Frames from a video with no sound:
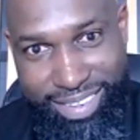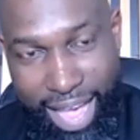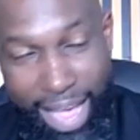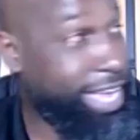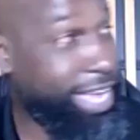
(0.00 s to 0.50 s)

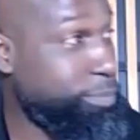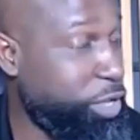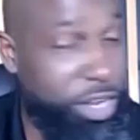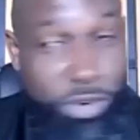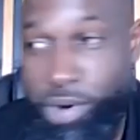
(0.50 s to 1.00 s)
And
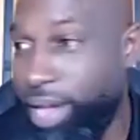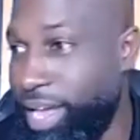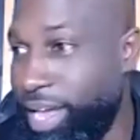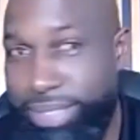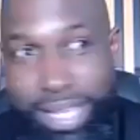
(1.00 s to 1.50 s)
we were
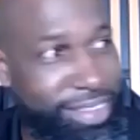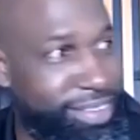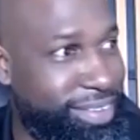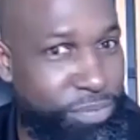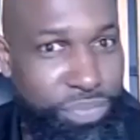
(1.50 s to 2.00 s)
so worried
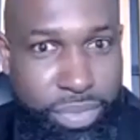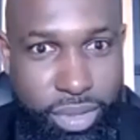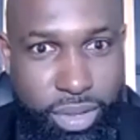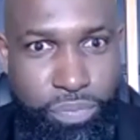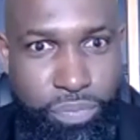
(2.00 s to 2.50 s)
towards the end of
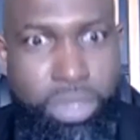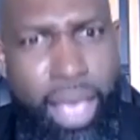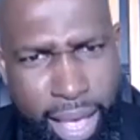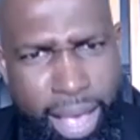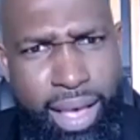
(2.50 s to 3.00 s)
the night. We were
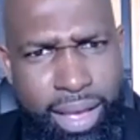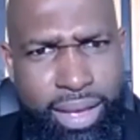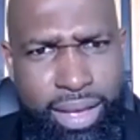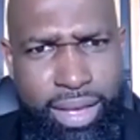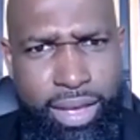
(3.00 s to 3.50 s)
like, oh, how are we
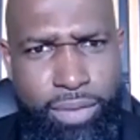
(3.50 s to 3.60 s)
going to split